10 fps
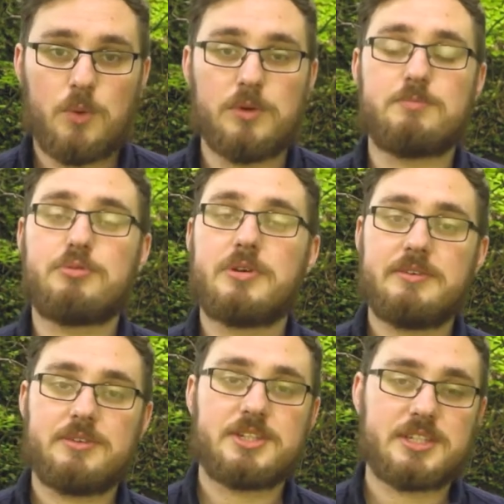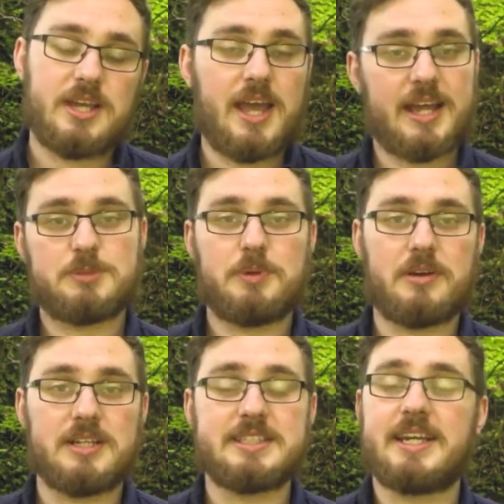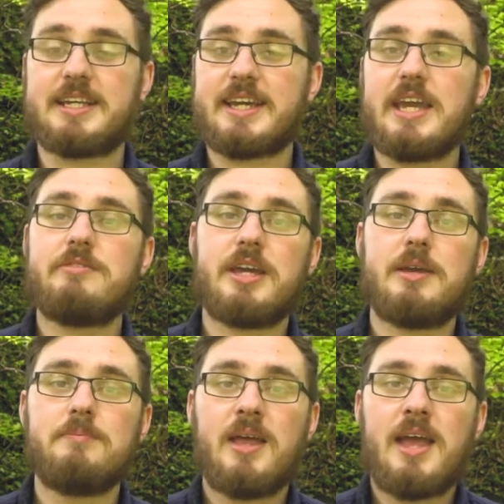with previous experience in caving